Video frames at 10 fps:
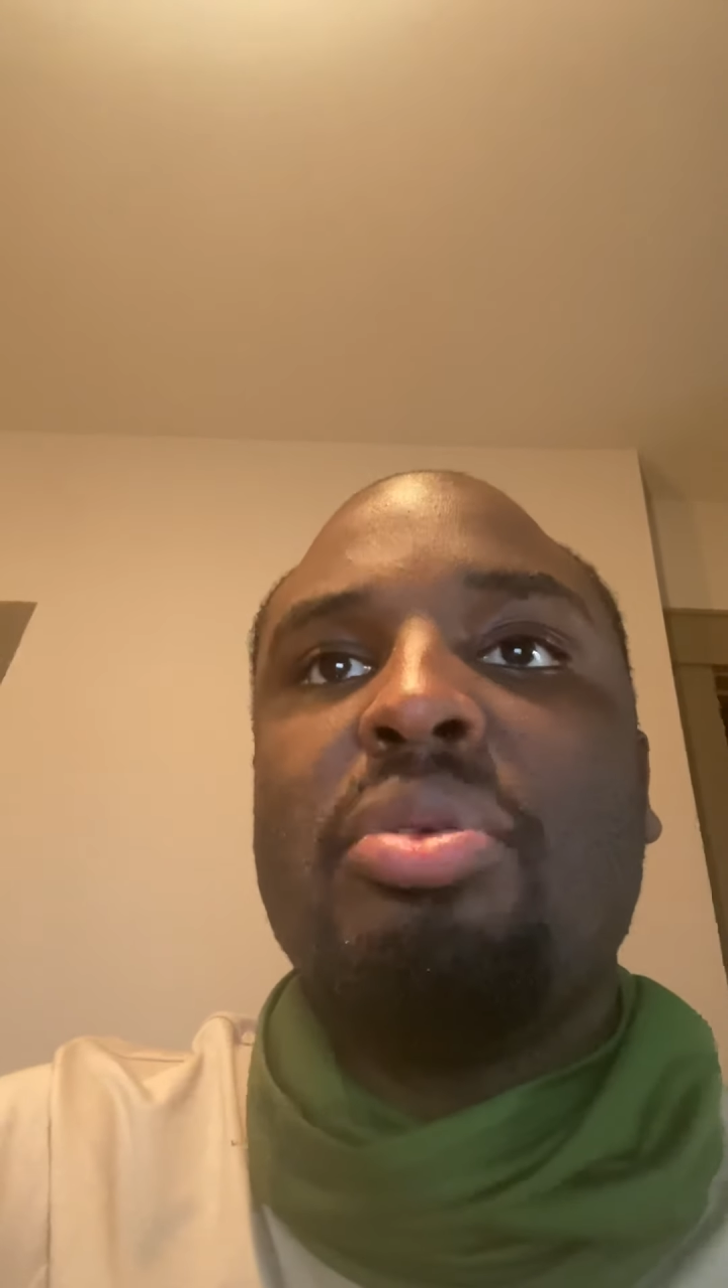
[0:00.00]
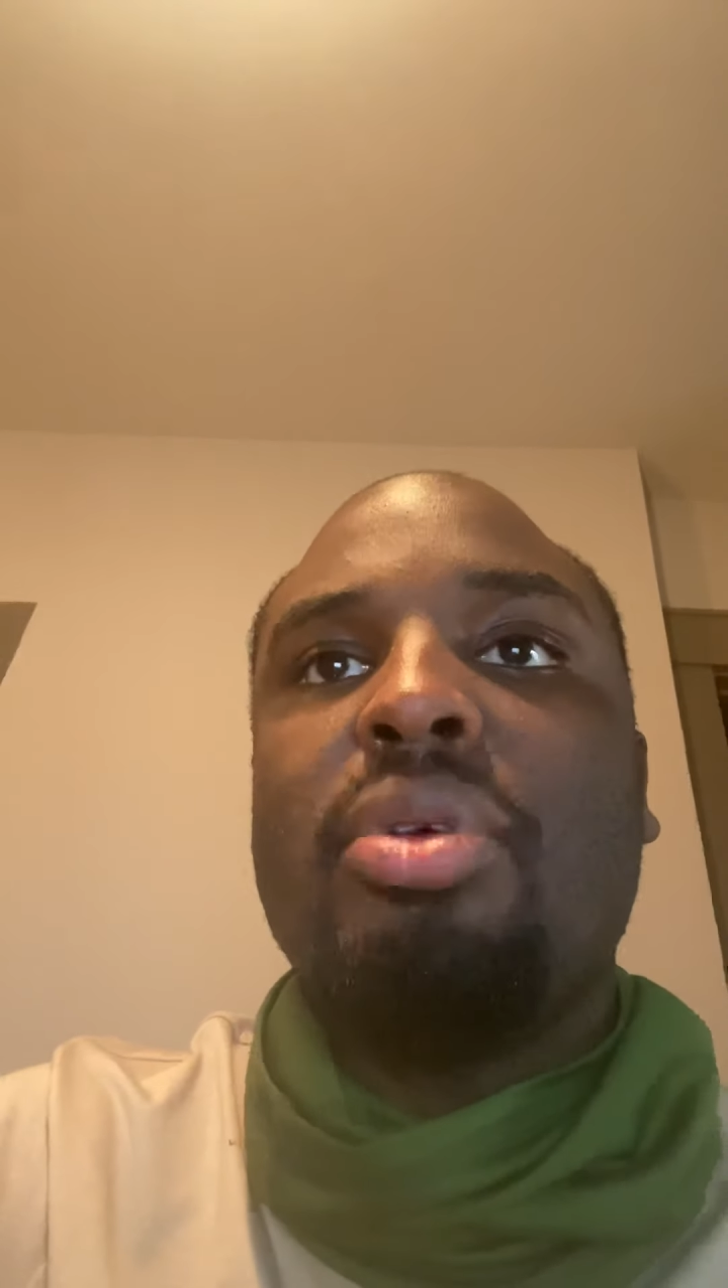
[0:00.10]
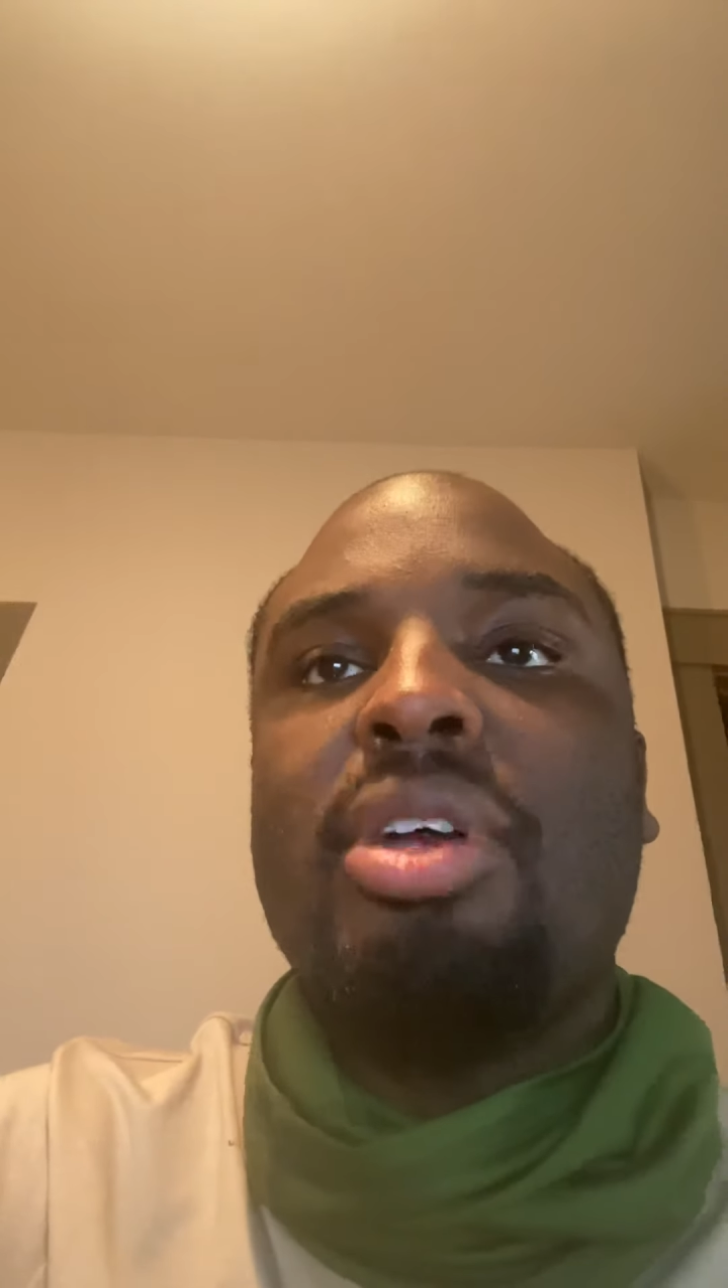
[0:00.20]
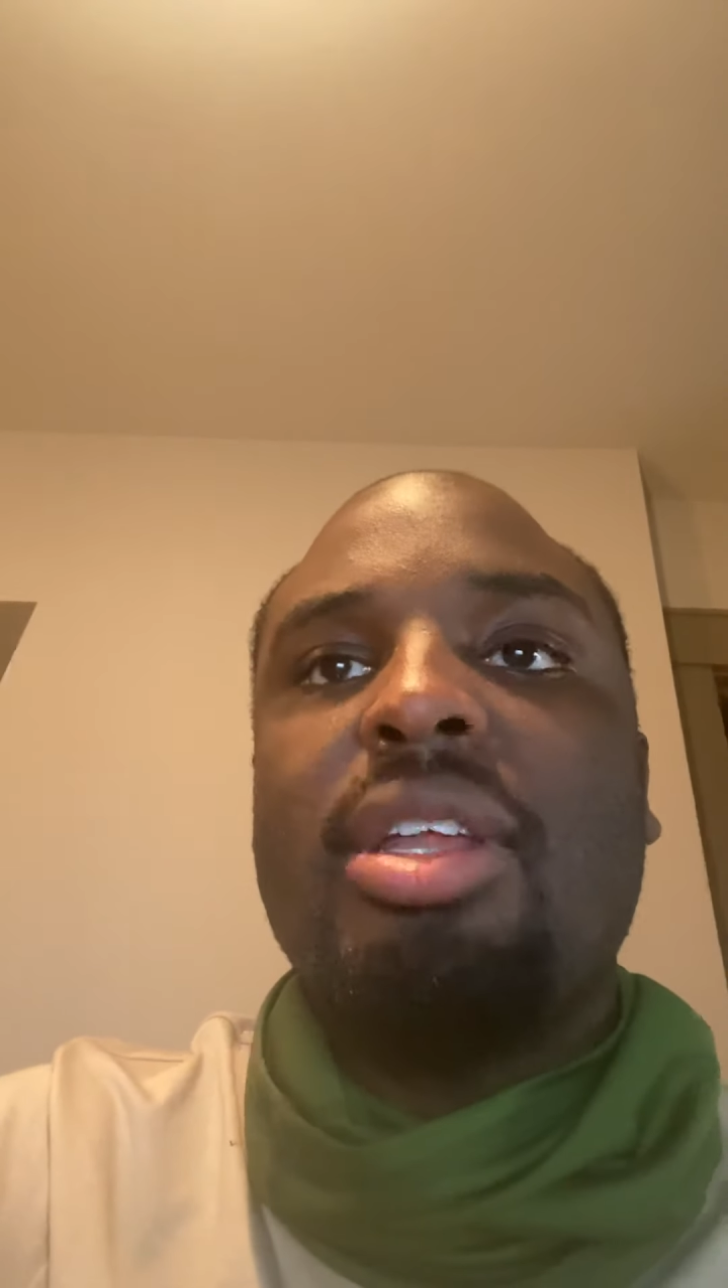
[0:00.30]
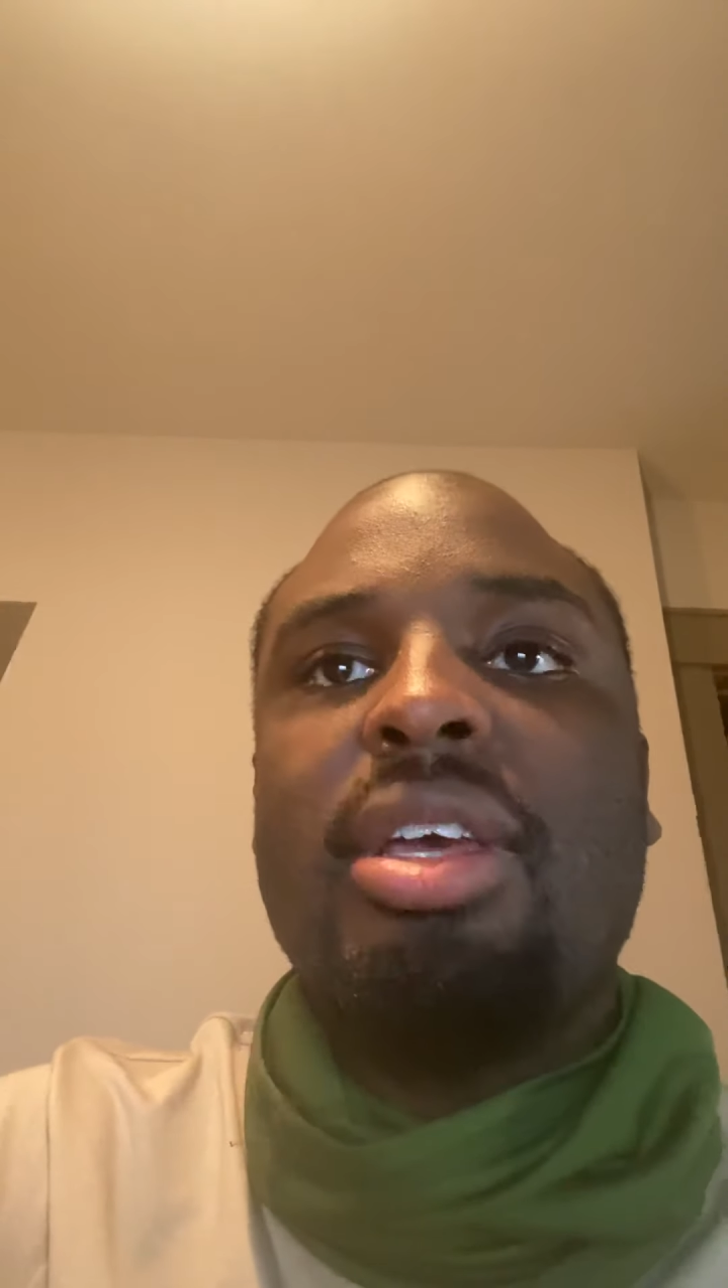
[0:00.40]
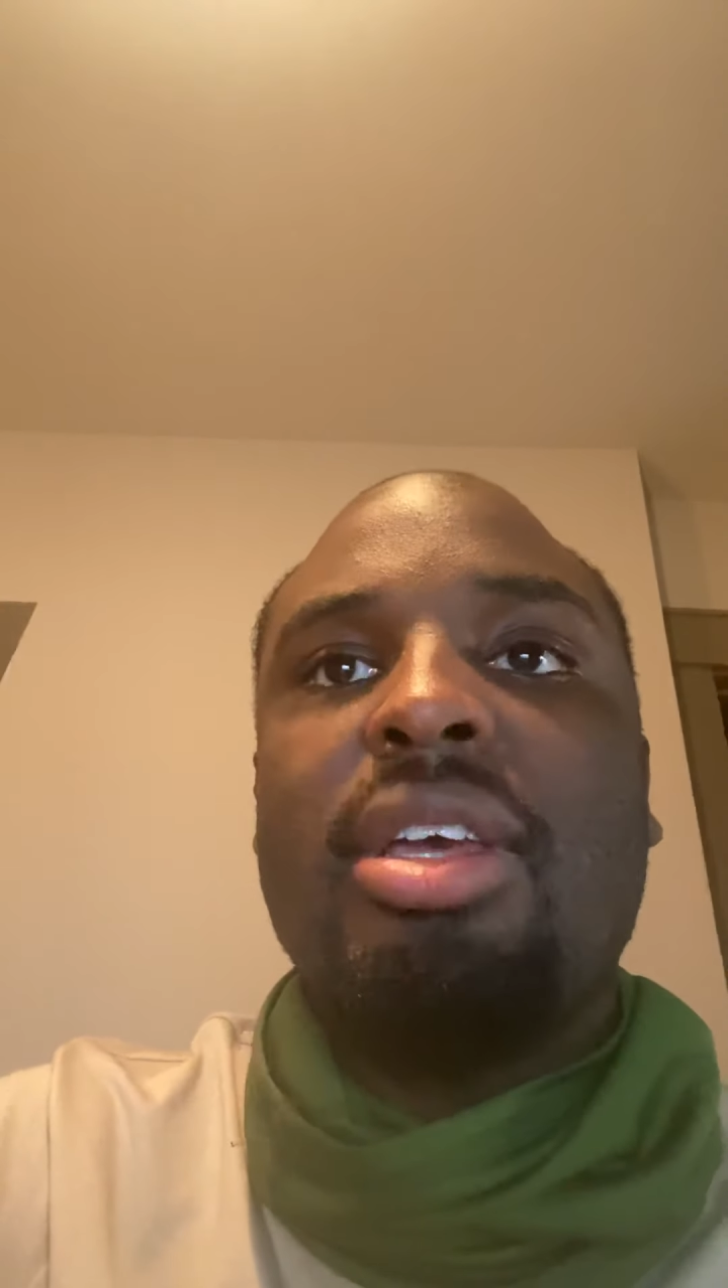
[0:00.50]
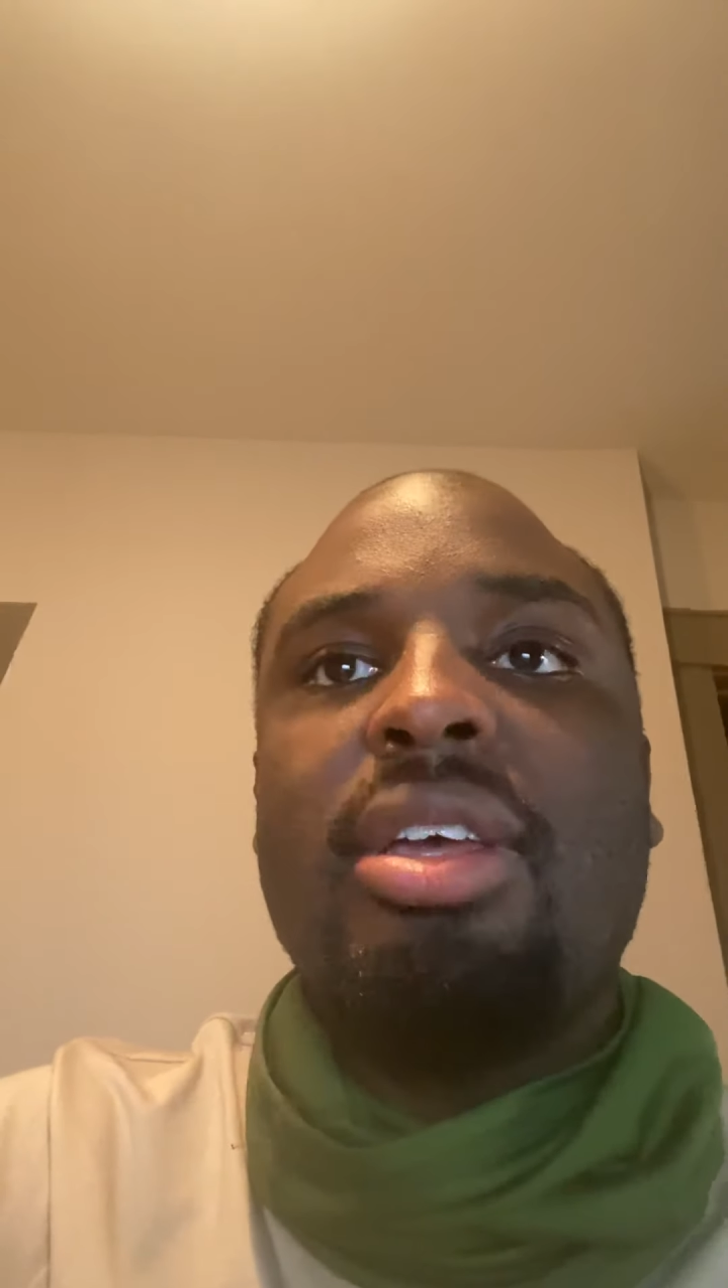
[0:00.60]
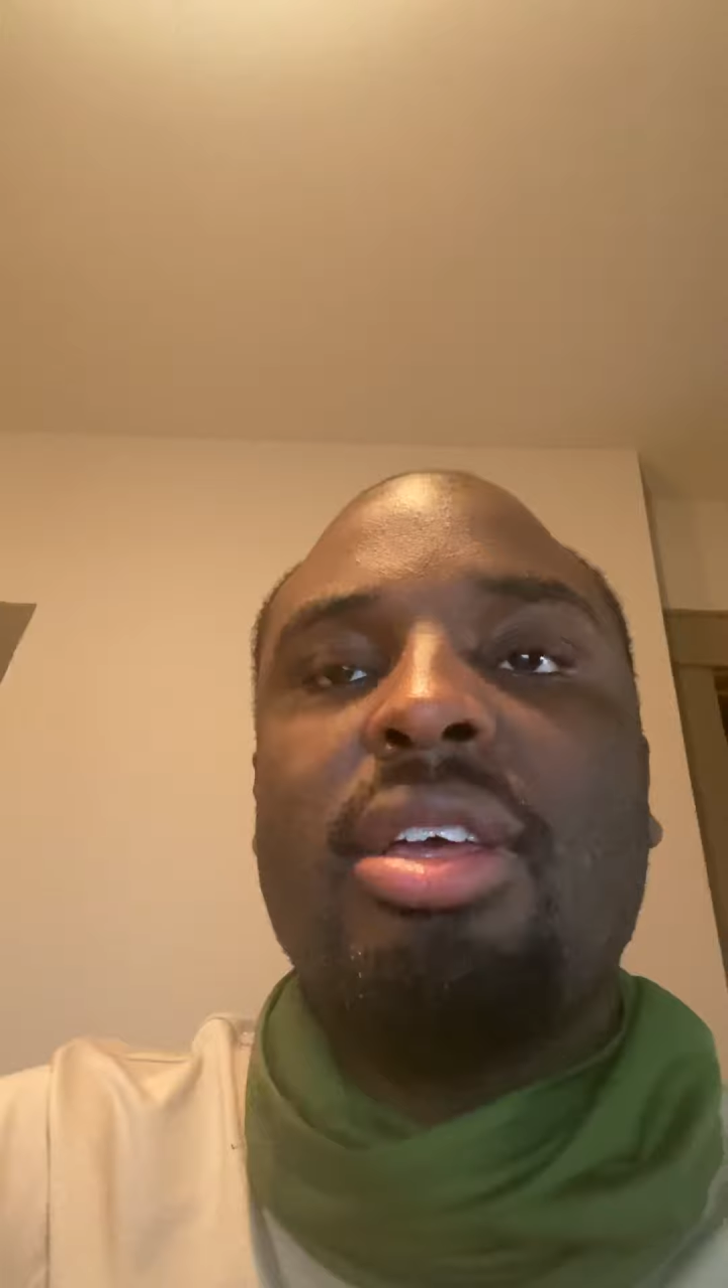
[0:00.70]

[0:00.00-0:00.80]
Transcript: were gonna